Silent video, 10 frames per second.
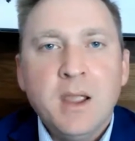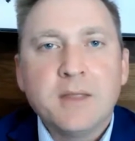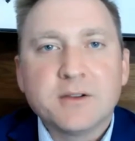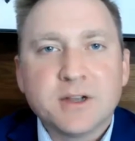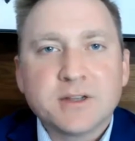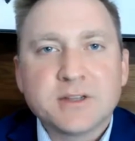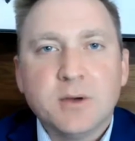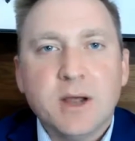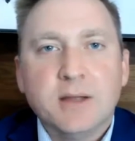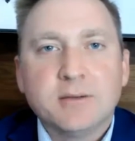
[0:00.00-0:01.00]
And there's
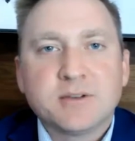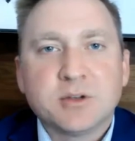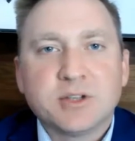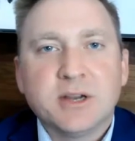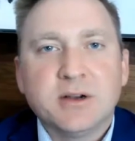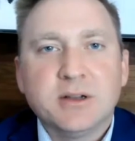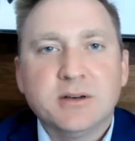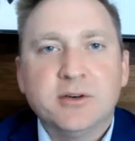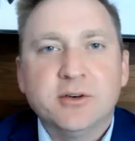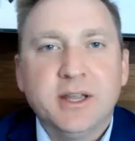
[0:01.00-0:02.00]
also a Social Security
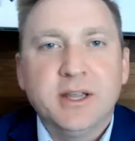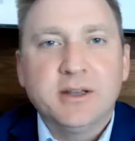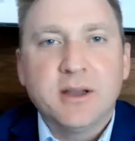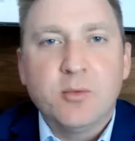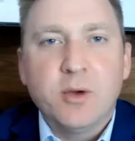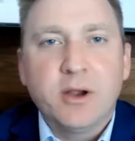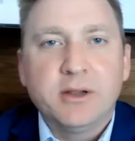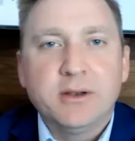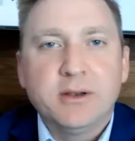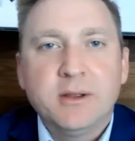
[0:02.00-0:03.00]
leveling income,
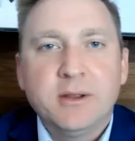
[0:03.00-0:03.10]
wherein